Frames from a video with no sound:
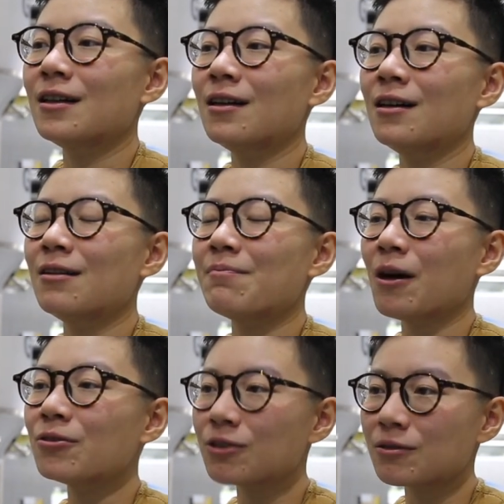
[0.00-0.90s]
uh,
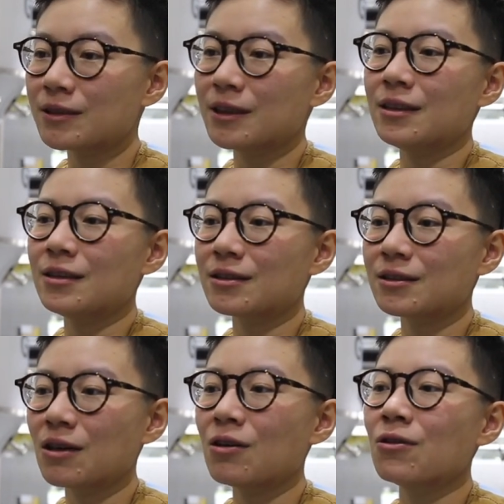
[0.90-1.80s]
Baozhong Tea is
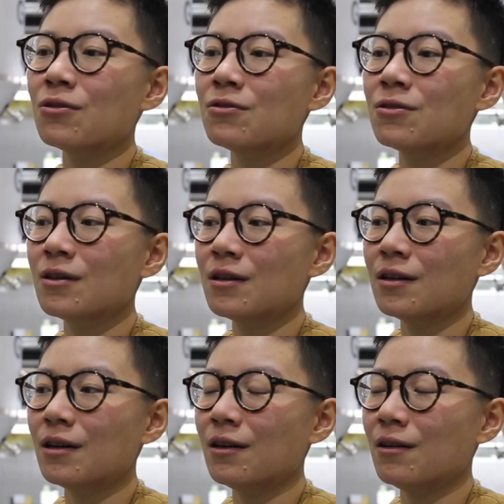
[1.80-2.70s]
so
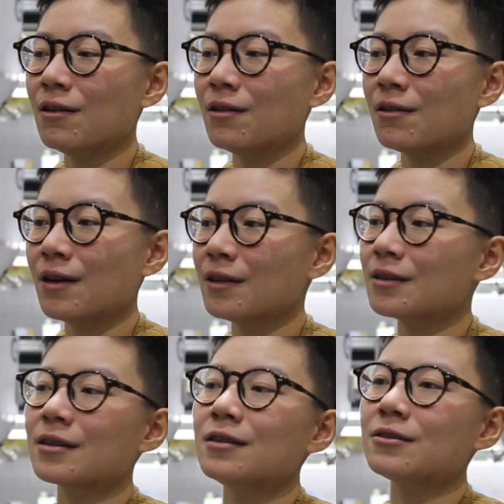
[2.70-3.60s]
uh,
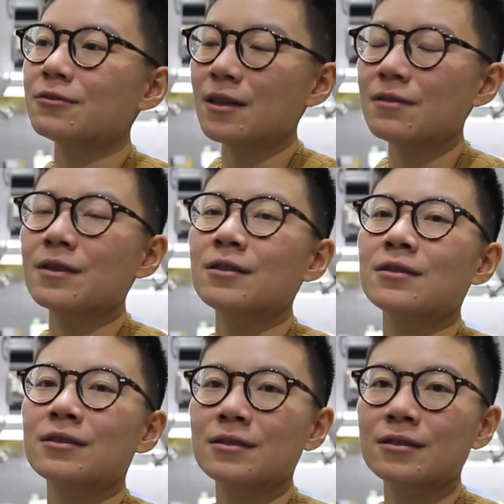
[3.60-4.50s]
elegant flavor.
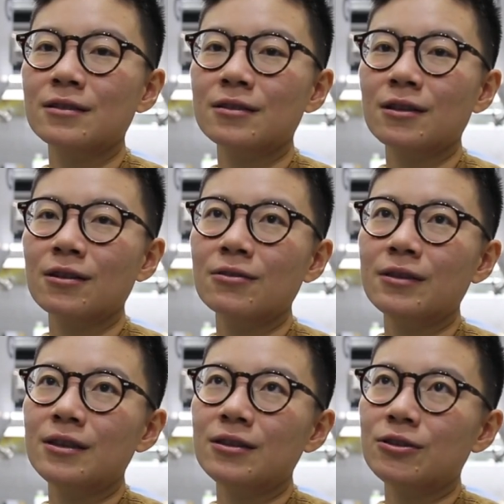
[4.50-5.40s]
So
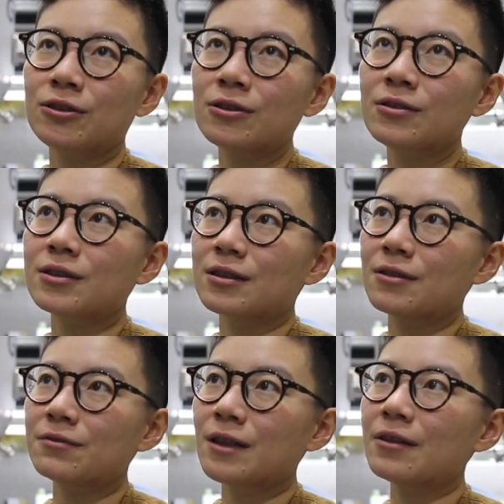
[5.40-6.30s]
we choose
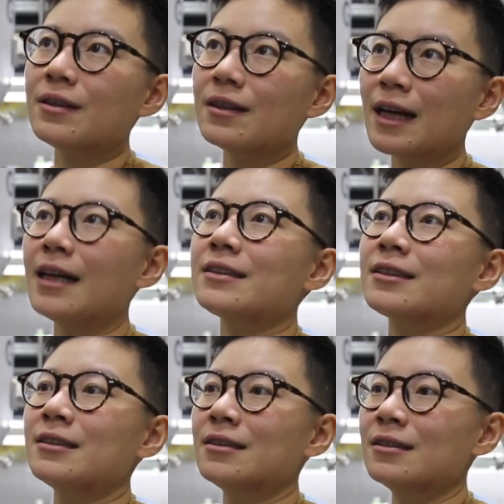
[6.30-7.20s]
a very light
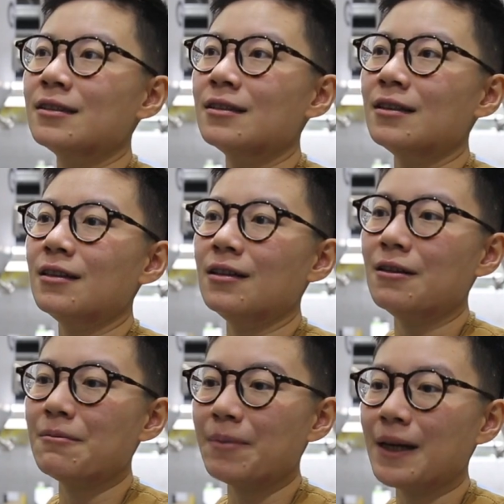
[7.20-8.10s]

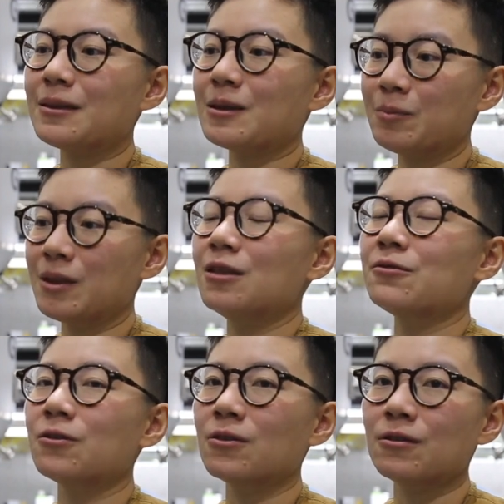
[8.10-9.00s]
uh, base beer
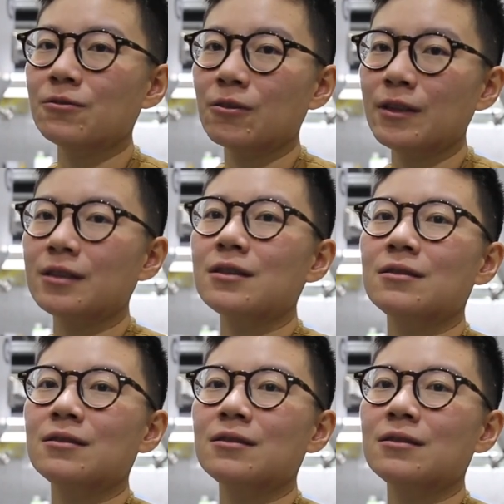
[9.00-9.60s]
for, for it.